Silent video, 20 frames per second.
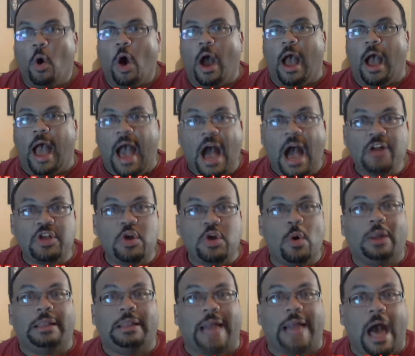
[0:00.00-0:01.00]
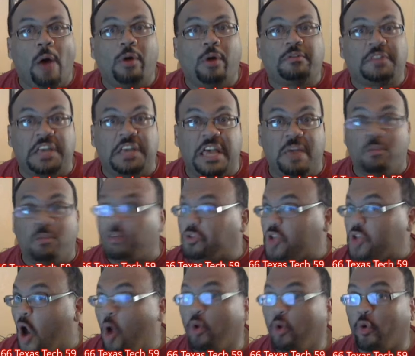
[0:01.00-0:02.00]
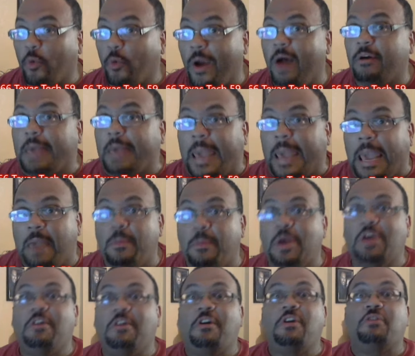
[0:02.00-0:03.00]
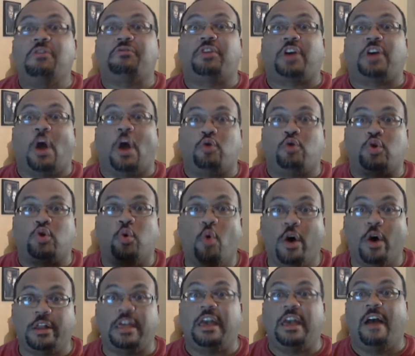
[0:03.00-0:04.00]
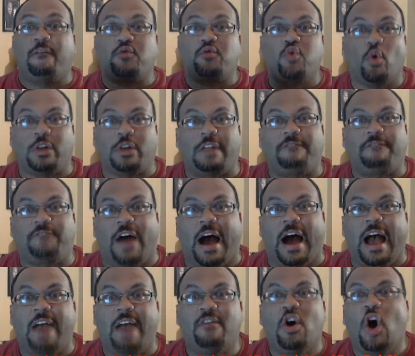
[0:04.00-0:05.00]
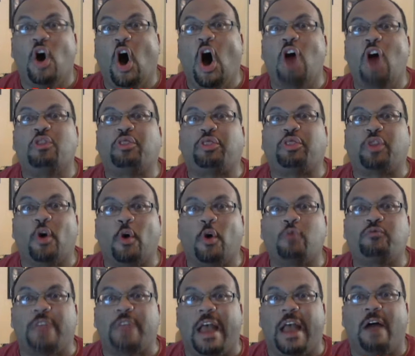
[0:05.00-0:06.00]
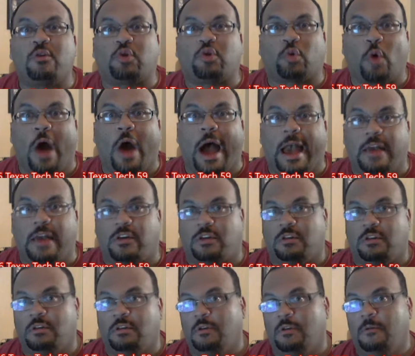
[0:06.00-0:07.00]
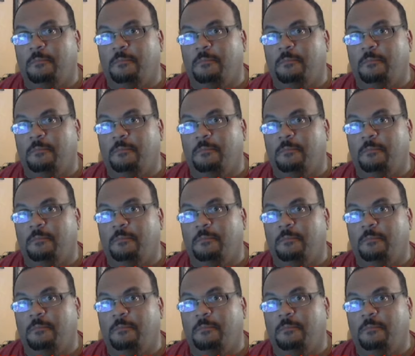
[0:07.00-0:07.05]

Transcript: How do you allow a team with no ground game to go 20 of 25 on 3rd down tries?